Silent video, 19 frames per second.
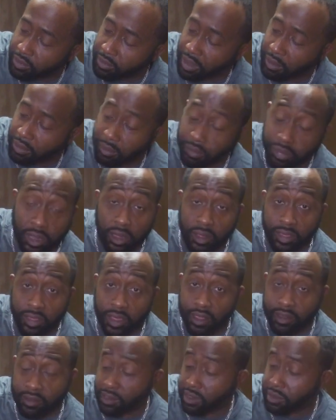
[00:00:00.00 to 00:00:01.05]
to be able to plug
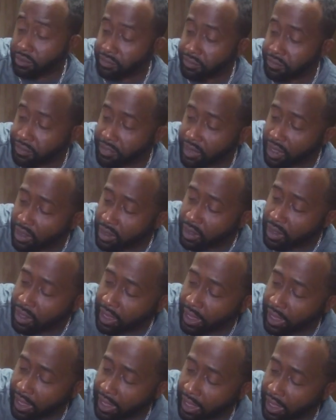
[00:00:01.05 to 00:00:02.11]
things in,
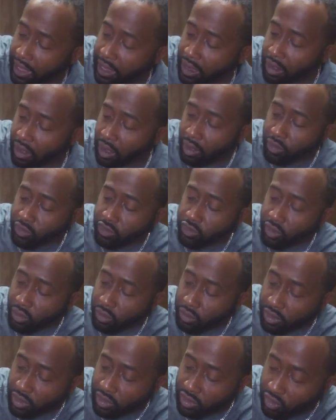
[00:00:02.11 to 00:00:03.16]
and
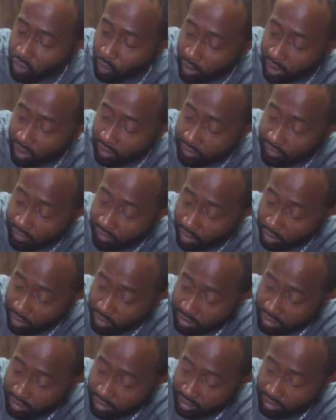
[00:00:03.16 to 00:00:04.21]
also the 12
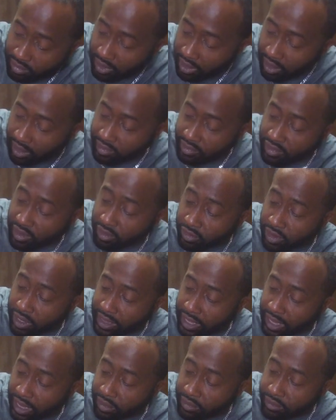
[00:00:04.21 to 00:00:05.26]
volt cigarette
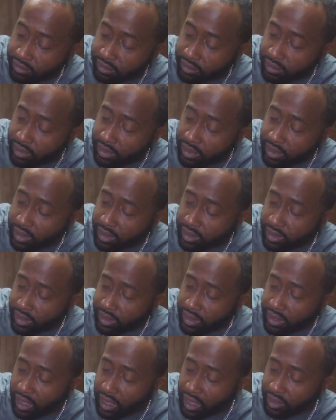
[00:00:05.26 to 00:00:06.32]
lighter,
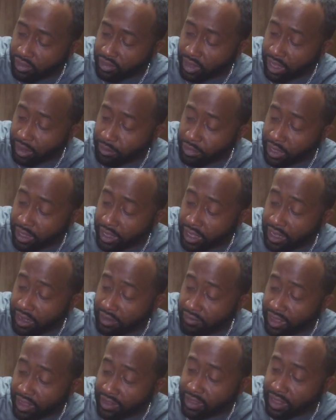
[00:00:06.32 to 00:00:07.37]
so I can plug any
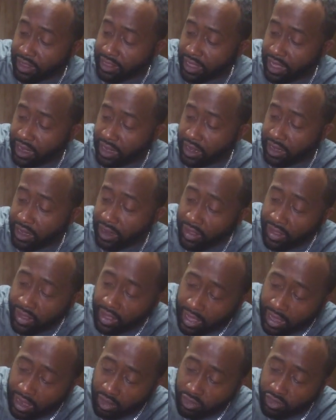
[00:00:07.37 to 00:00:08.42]
device like that in,
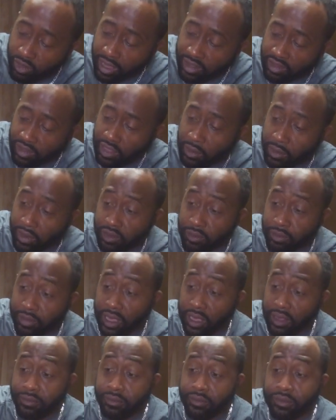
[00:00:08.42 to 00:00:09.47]
and also has a
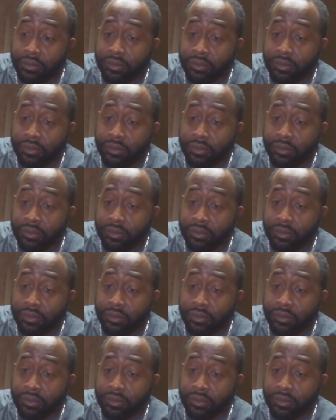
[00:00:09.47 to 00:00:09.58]
USB.